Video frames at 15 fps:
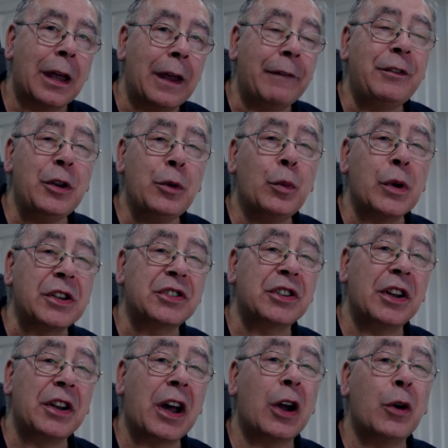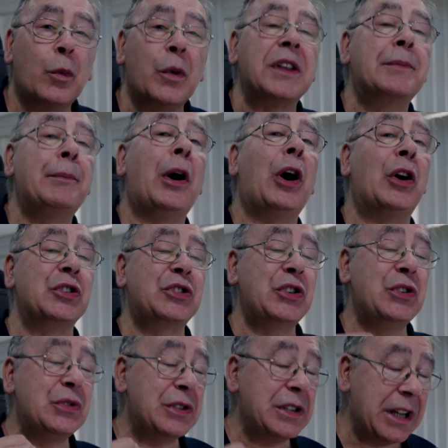if you wish to know which parts
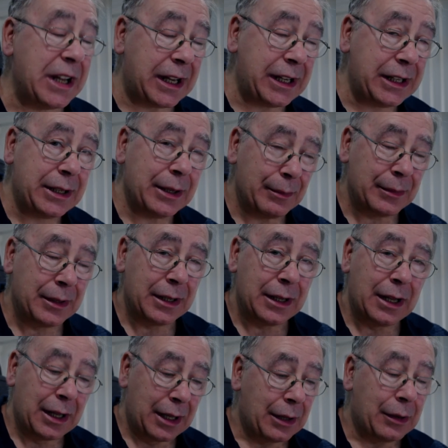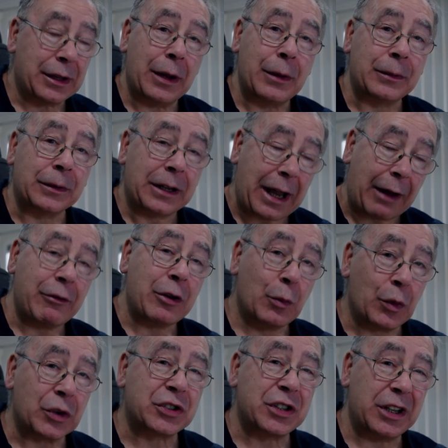you need, then carry
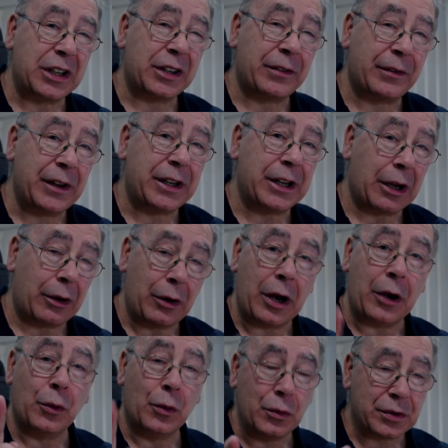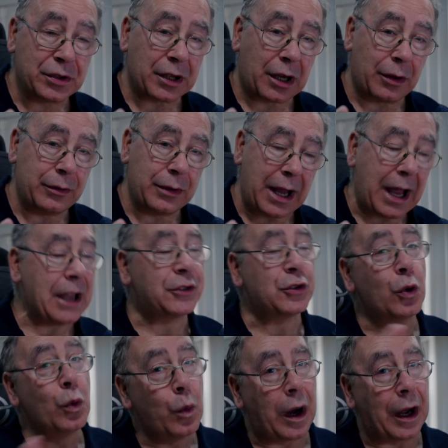on watching this video. And also, as
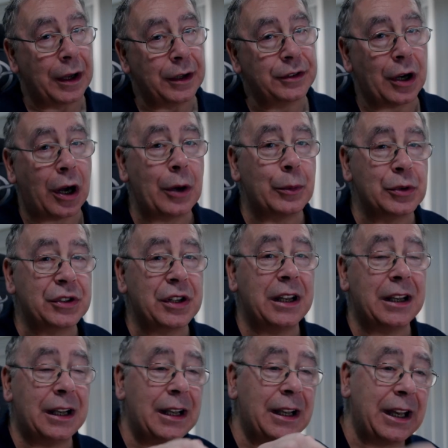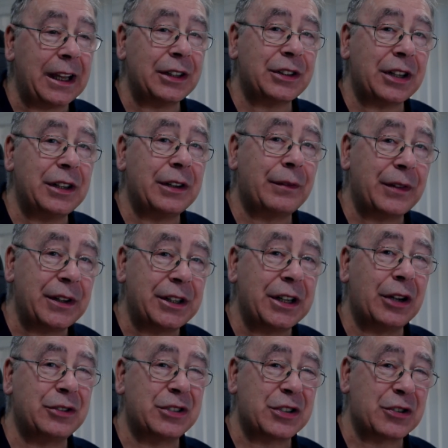always, I will stick links in the
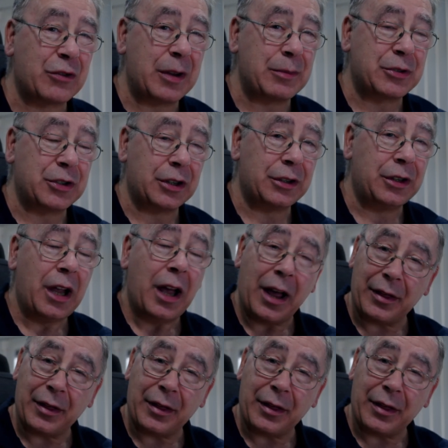video description.